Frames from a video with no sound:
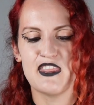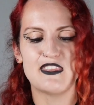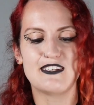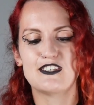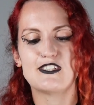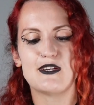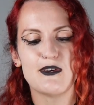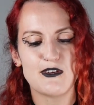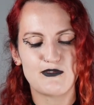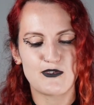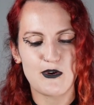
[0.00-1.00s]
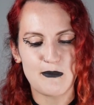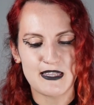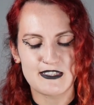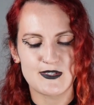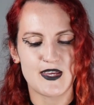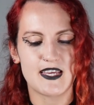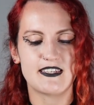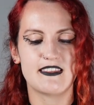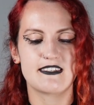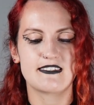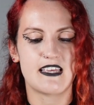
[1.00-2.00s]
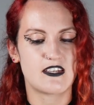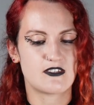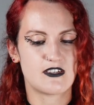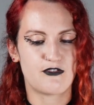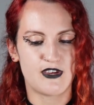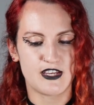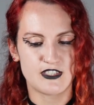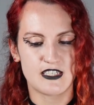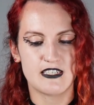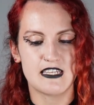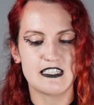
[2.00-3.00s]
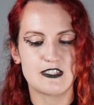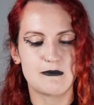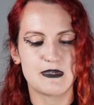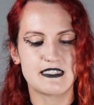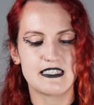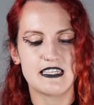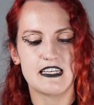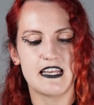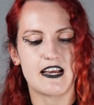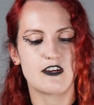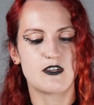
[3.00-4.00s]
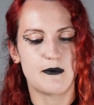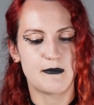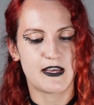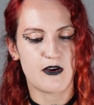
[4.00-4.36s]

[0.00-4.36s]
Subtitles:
The return of romance to 18th century fiction needs to be seen in economic